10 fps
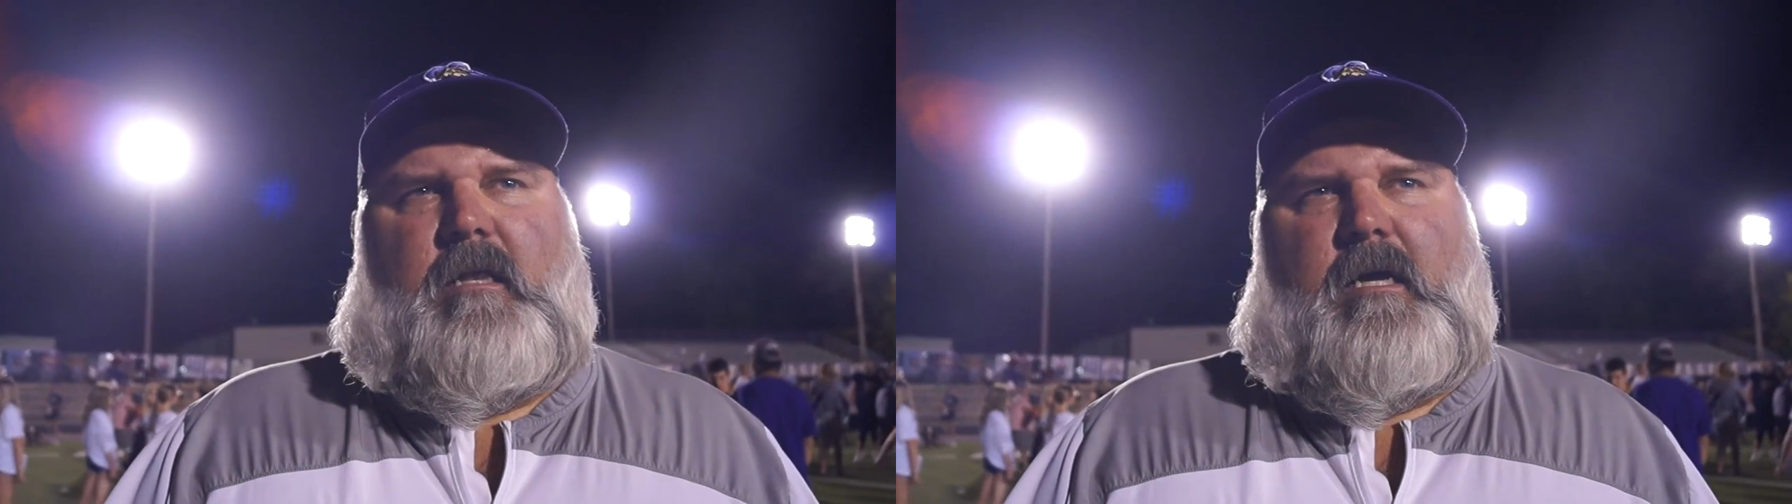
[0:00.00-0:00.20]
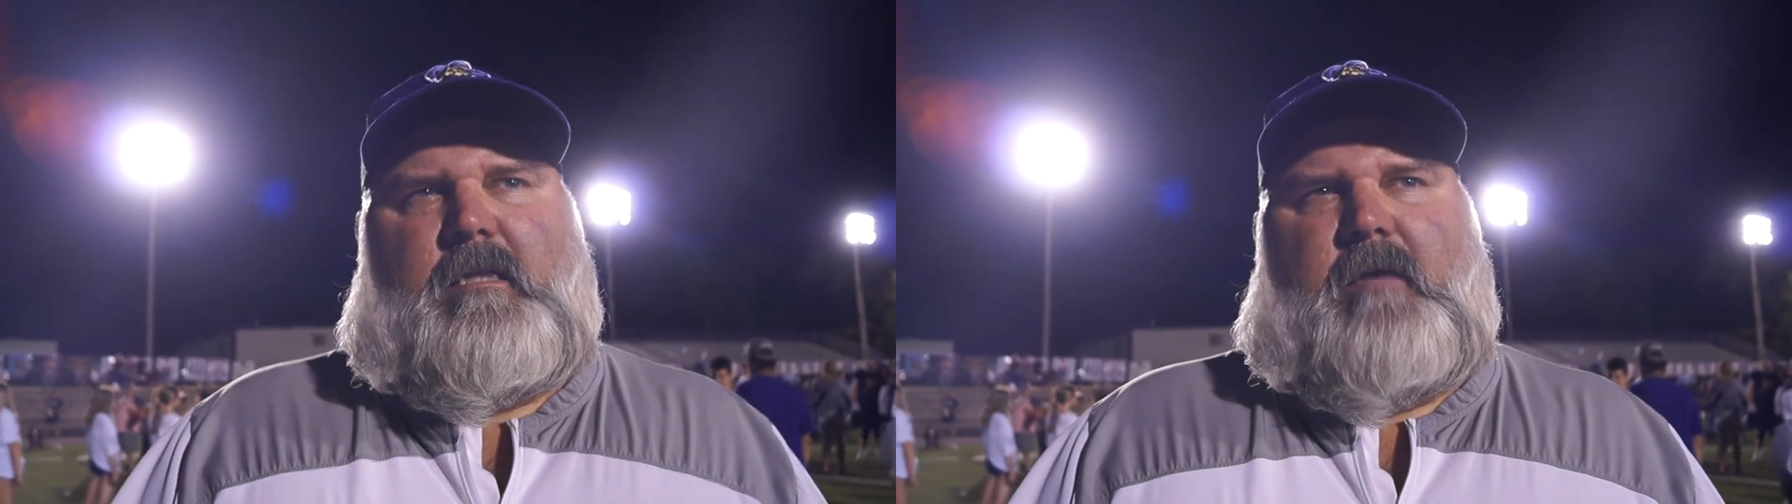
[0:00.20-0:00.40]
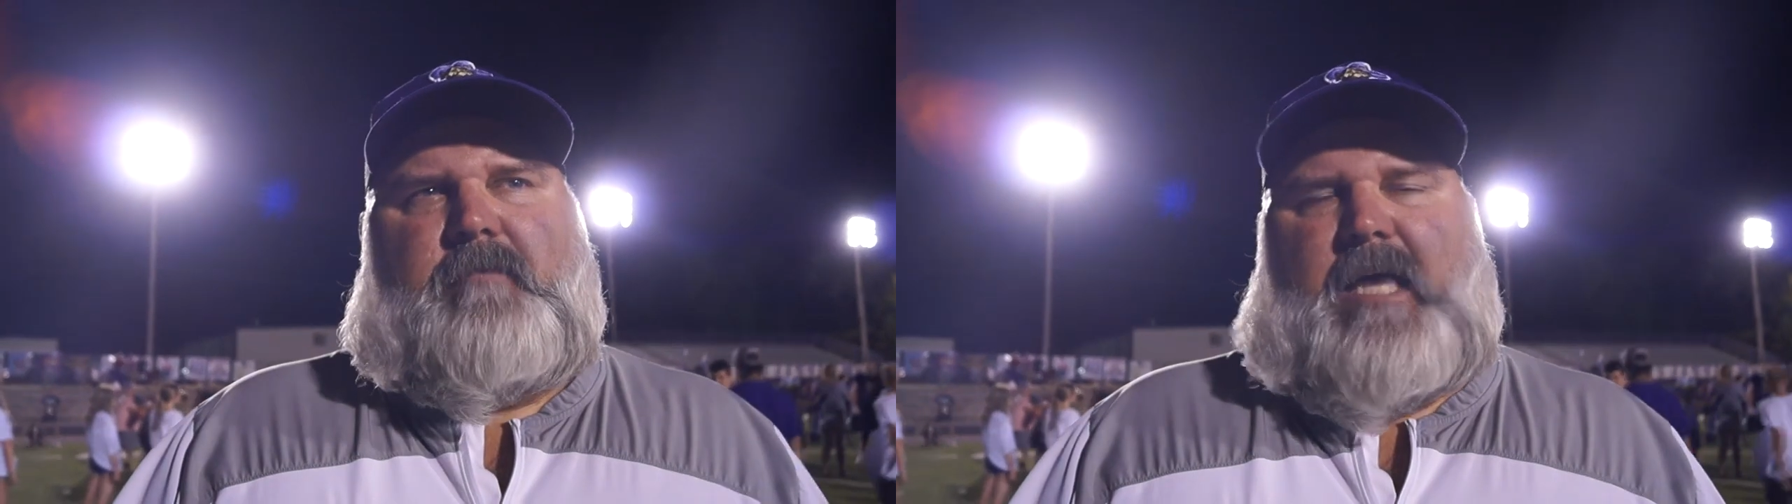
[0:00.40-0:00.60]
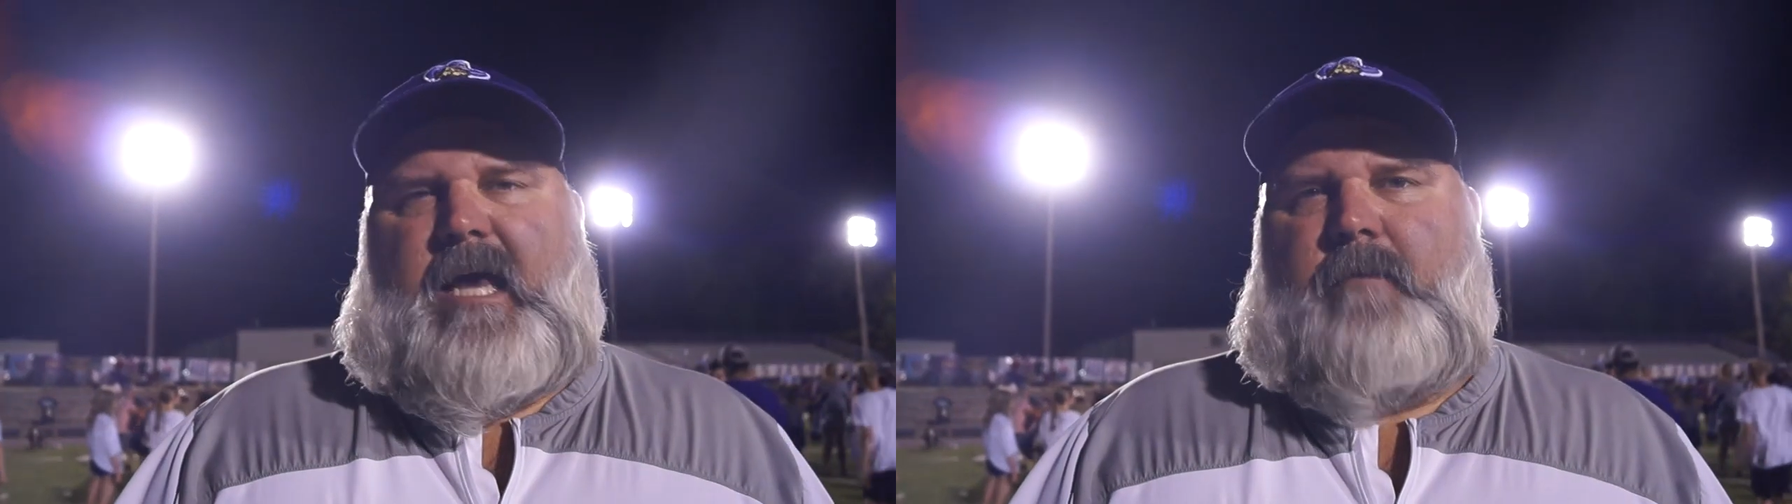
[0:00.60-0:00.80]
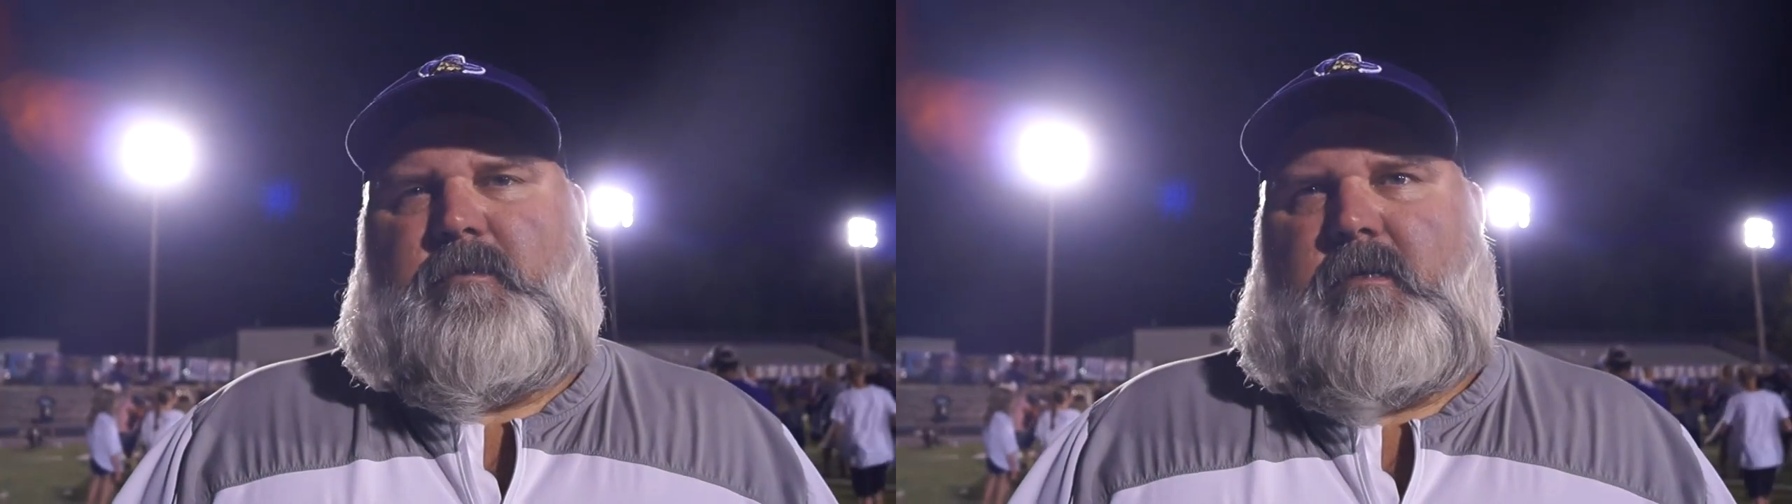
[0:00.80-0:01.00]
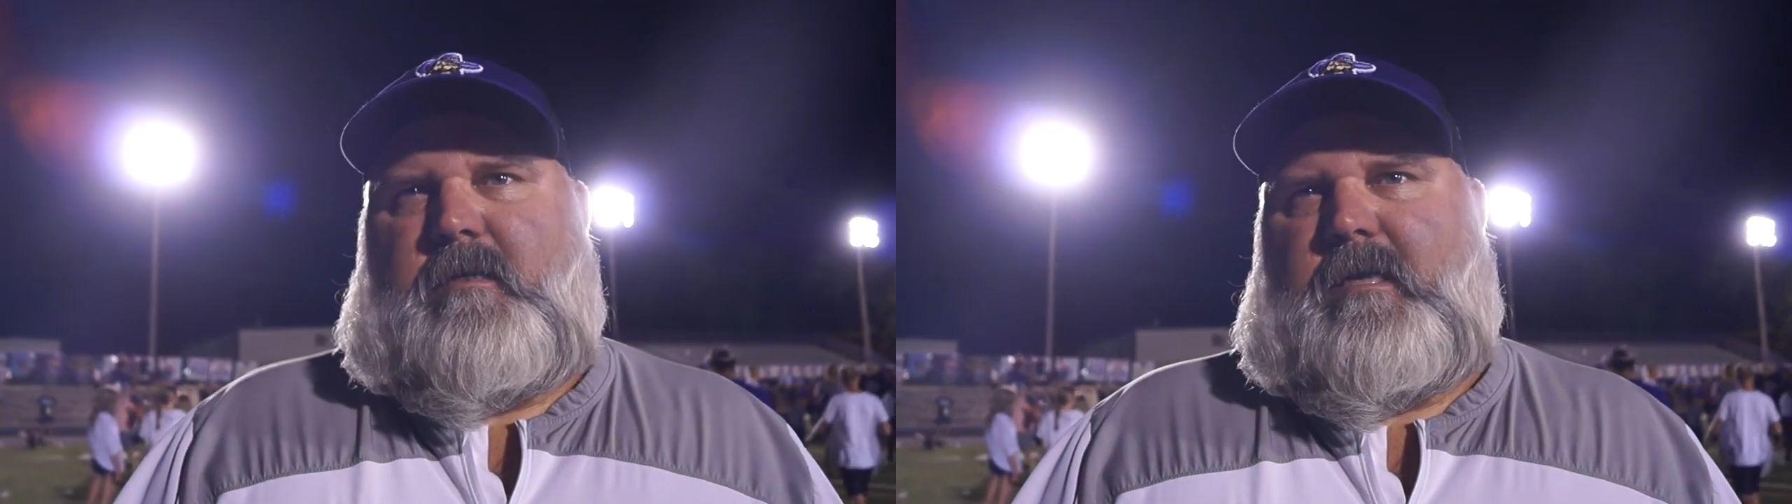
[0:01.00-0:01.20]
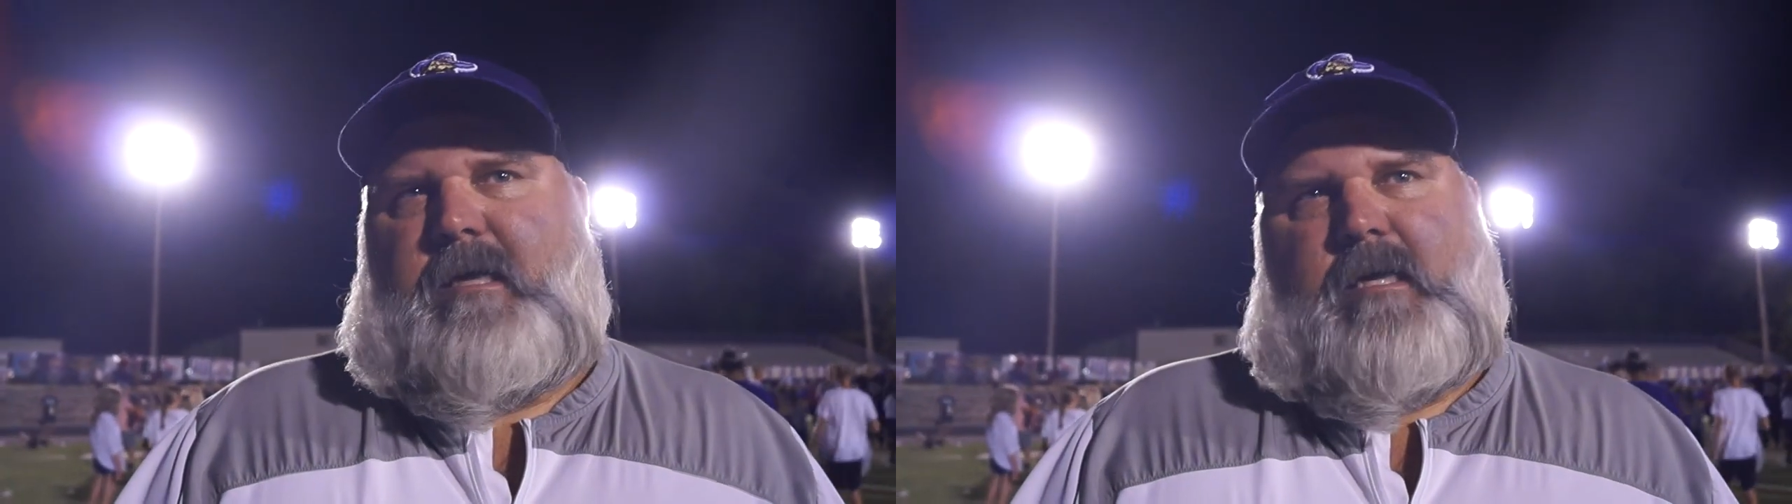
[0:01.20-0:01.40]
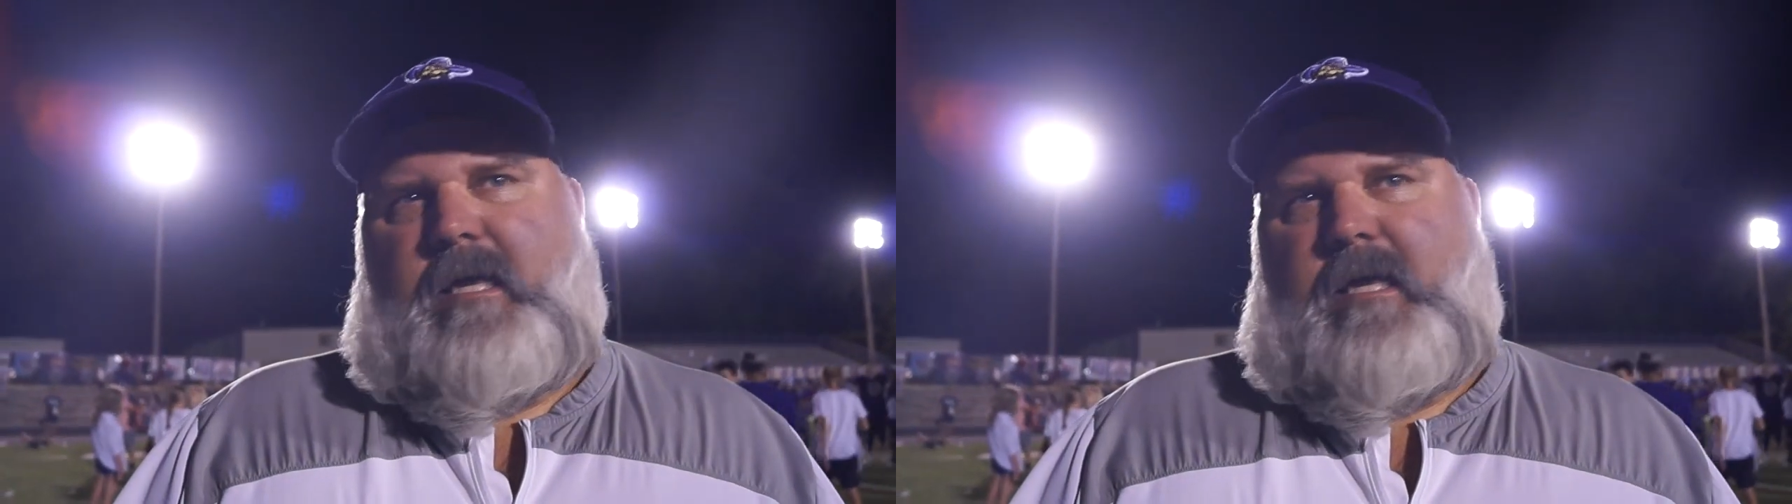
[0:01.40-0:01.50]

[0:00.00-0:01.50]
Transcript: ugly at times and uh,